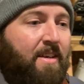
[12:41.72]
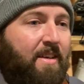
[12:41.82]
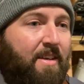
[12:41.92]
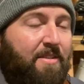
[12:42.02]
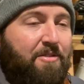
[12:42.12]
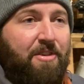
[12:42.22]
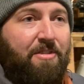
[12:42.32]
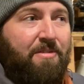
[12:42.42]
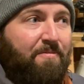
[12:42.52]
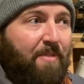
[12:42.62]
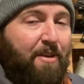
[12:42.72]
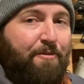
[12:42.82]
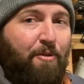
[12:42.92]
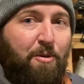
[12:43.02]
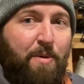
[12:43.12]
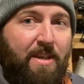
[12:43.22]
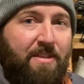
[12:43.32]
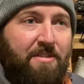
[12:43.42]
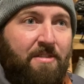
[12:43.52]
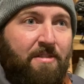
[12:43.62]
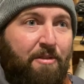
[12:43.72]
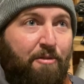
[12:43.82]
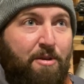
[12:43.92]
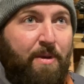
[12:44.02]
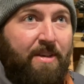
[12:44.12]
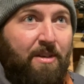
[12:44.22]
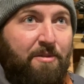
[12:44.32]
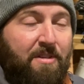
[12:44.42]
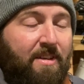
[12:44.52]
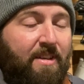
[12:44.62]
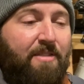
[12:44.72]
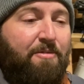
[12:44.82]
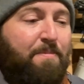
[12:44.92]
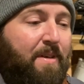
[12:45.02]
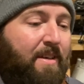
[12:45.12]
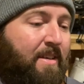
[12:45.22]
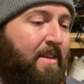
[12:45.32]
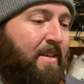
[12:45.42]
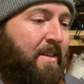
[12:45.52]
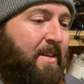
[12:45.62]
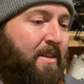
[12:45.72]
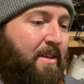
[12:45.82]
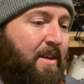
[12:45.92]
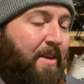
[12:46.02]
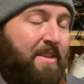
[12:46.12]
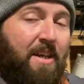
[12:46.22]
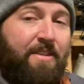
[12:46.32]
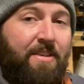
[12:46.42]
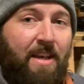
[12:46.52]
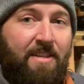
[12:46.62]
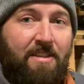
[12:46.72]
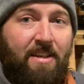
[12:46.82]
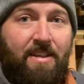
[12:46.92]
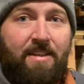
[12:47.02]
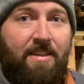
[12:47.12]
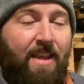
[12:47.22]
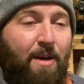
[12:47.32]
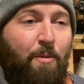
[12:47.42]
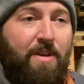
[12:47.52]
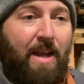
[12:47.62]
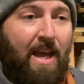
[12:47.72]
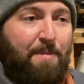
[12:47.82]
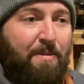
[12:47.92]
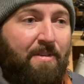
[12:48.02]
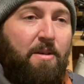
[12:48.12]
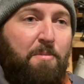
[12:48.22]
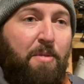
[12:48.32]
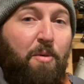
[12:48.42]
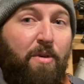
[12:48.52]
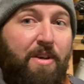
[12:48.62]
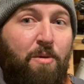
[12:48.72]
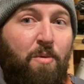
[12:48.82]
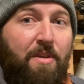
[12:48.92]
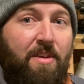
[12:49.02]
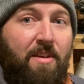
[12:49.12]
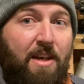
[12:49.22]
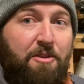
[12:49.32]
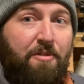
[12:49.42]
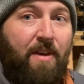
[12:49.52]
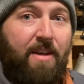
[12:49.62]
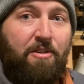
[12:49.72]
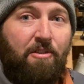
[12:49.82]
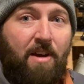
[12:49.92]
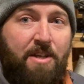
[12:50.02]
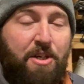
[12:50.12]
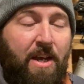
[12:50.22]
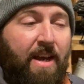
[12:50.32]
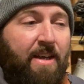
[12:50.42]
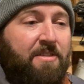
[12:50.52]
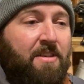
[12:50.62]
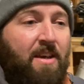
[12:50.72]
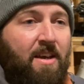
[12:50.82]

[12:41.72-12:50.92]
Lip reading: in just like 4 weeks, 3 weeks I was gonna leave. But if I sent it to Tesla, that wouldn't happen. But working with the Electrified Garage guys,